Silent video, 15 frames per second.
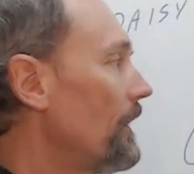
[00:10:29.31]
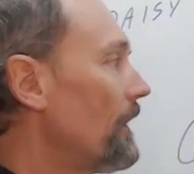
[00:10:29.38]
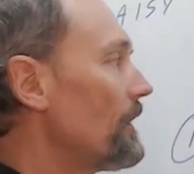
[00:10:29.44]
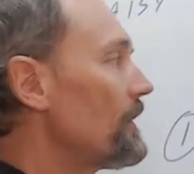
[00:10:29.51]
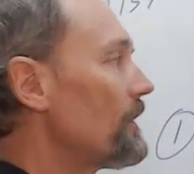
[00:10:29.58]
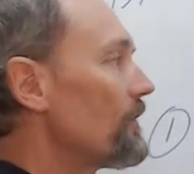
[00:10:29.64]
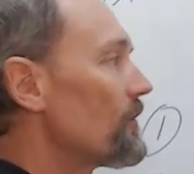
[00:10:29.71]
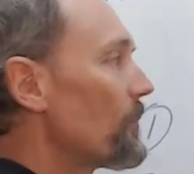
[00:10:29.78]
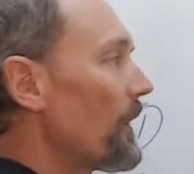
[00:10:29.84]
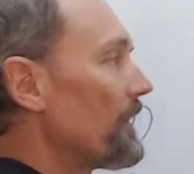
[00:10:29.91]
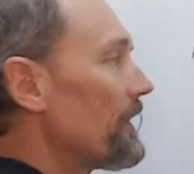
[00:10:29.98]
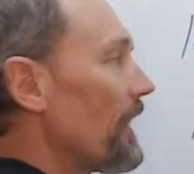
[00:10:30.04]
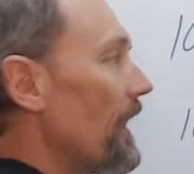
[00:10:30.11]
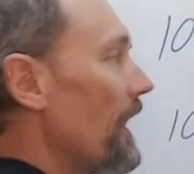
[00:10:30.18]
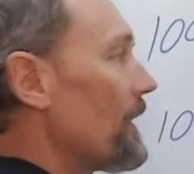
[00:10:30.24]
you've spent
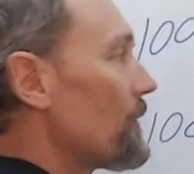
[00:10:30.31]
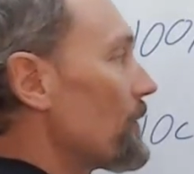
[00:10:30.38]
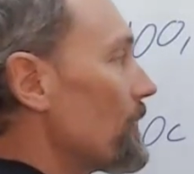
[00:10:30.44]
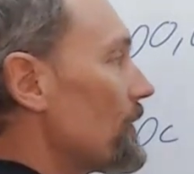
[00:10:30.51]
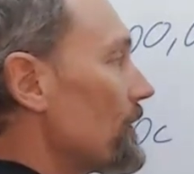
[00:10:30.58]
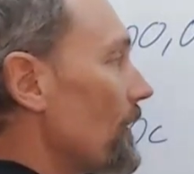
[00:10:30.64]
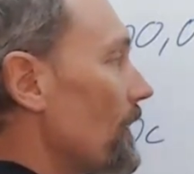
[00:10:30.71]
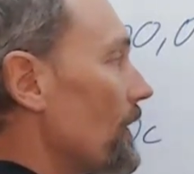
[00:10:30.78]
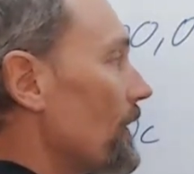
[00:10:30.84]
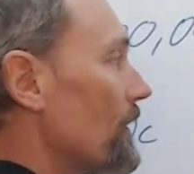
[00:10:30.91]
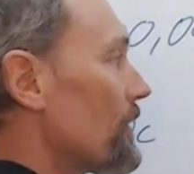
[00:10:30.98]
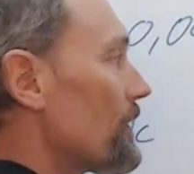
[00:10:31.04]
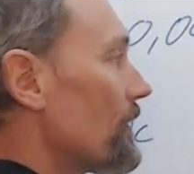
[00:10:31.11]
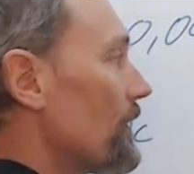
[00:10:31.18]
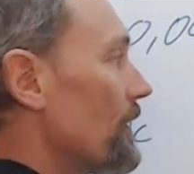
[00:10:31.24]

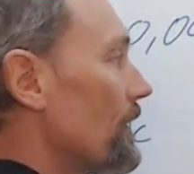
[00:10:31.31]
$100,